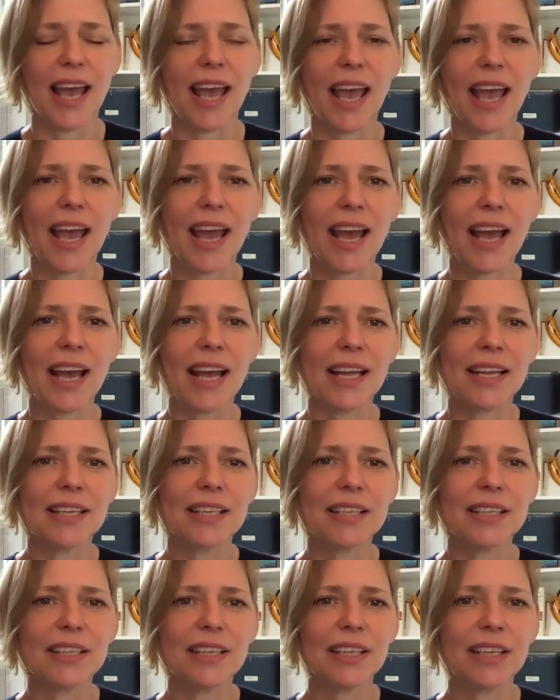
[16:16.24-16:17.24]

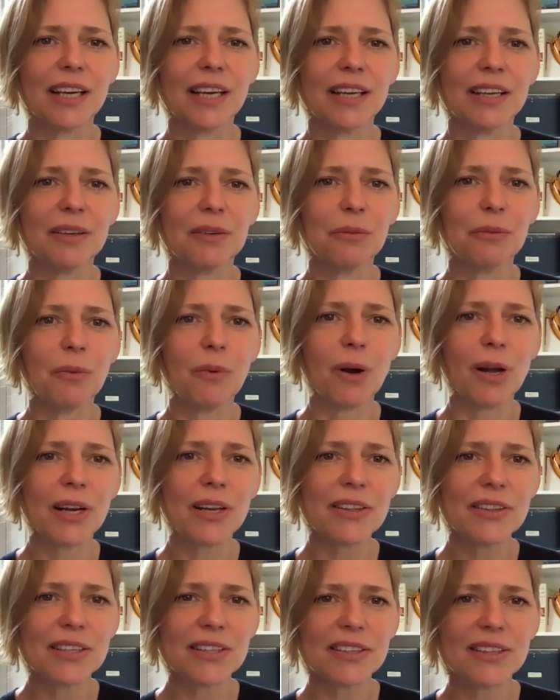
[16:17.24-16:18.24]
And one
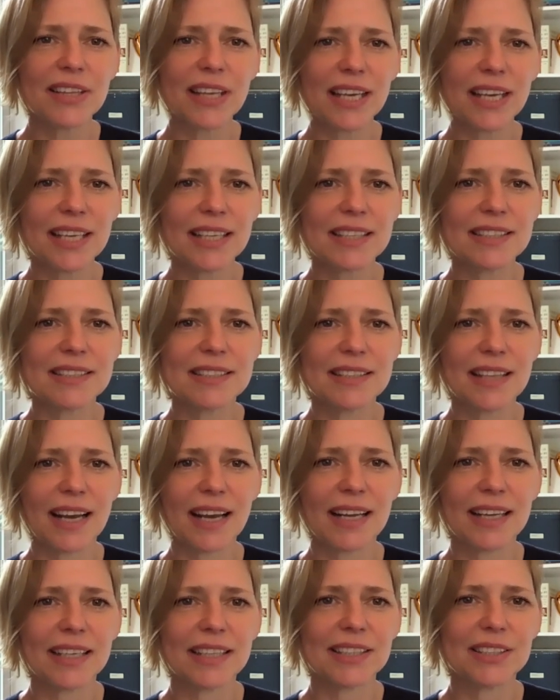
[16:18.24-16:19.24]
of the things
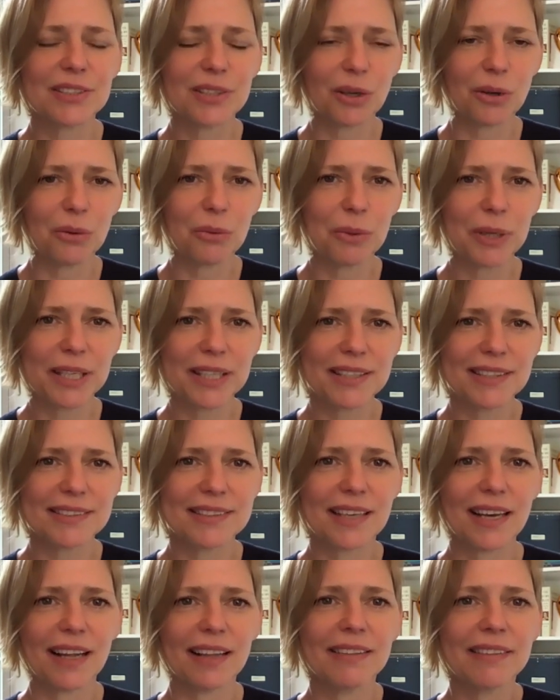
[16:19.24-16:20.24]
that is always
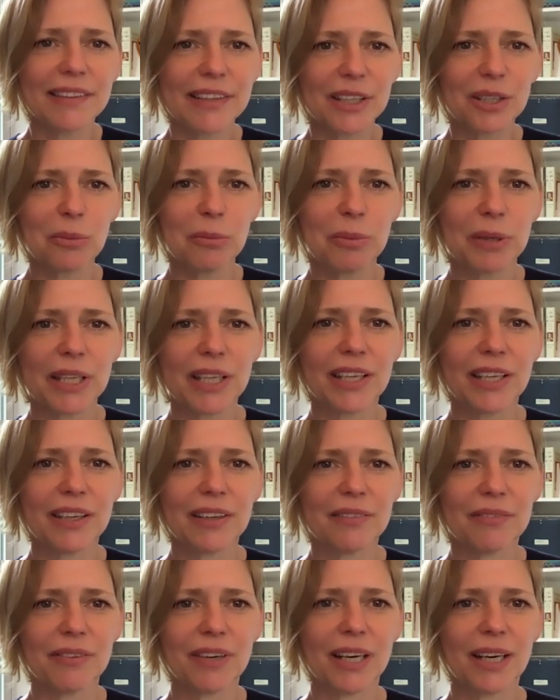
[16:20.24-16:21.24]
a little bit
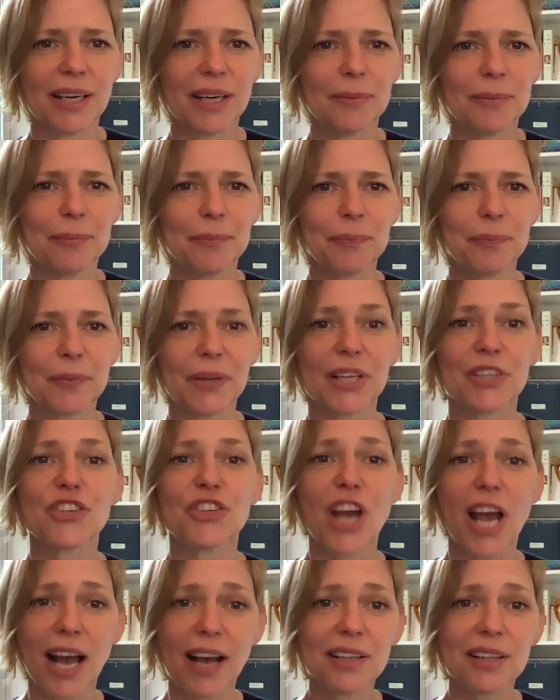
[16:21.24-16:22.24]
of um, a
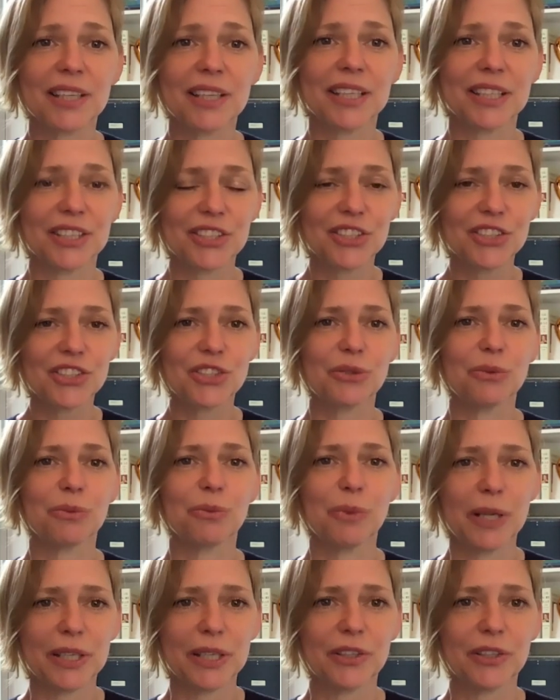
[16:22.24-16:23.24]
challenge
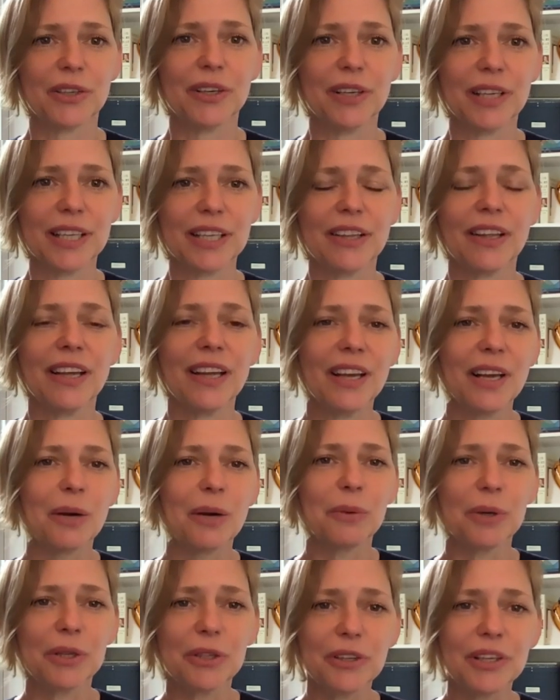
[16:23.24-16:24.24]
when you're it,
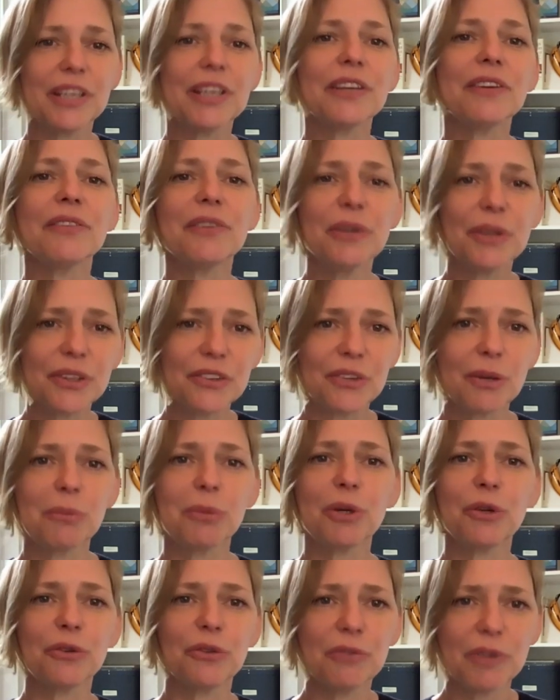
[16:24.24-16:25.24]
when you're interviewing someone
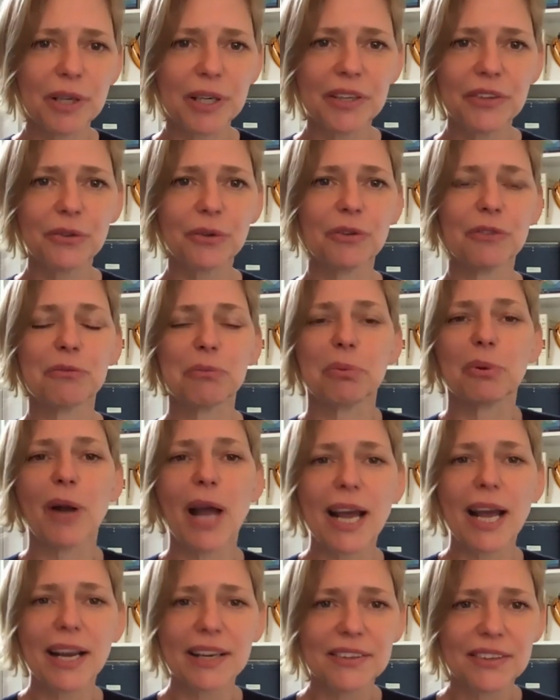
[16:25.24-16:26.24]
who's very sort of
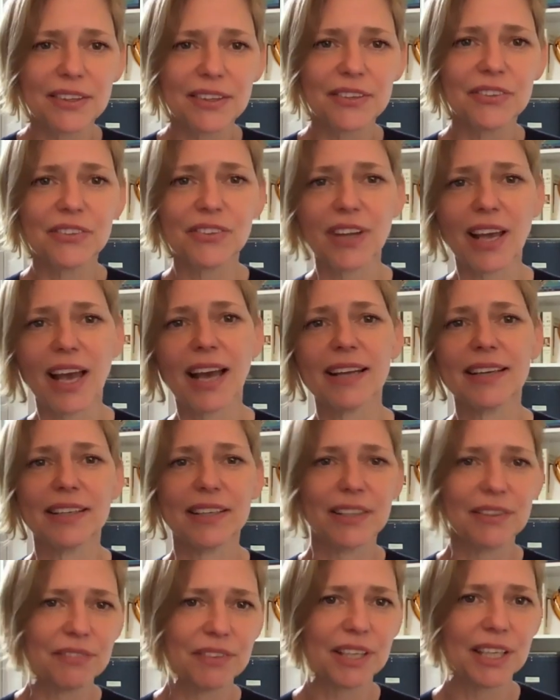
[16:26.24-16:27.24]
practiced at
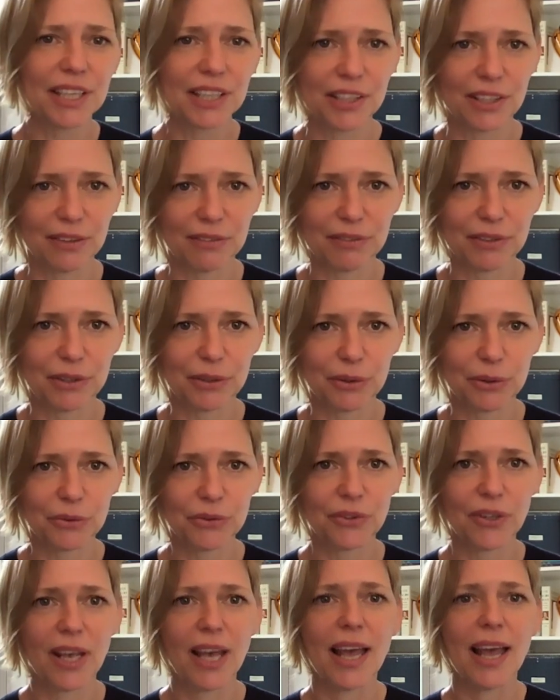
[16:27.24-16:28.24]
giving interviews
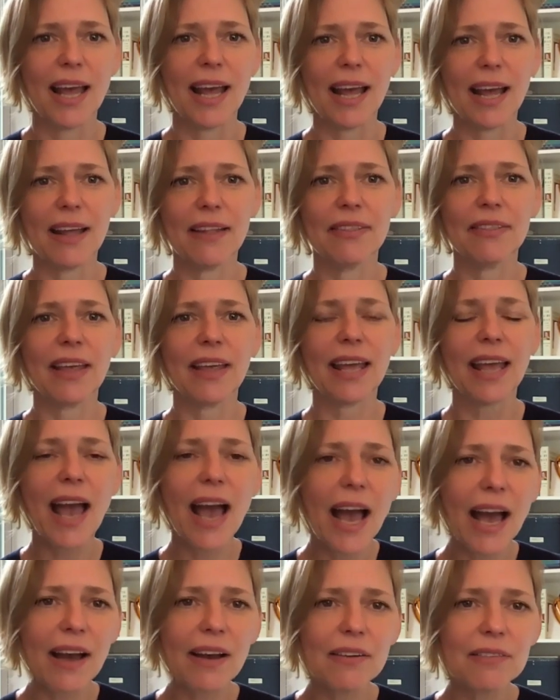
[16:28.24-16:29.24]
and they
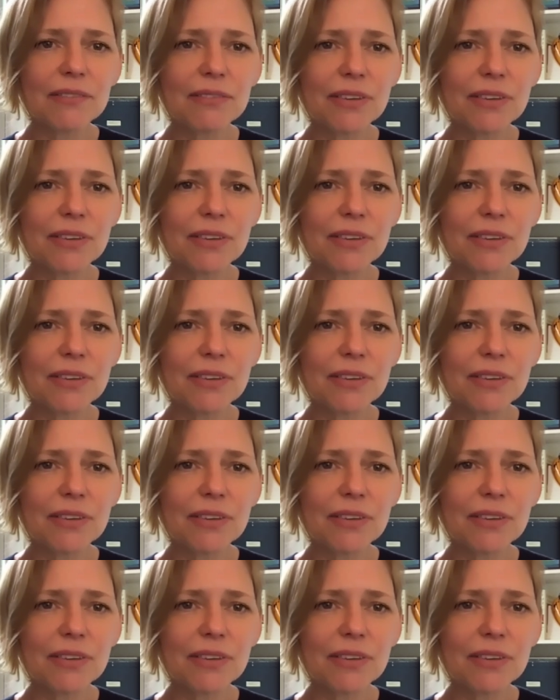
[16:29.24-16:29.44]
have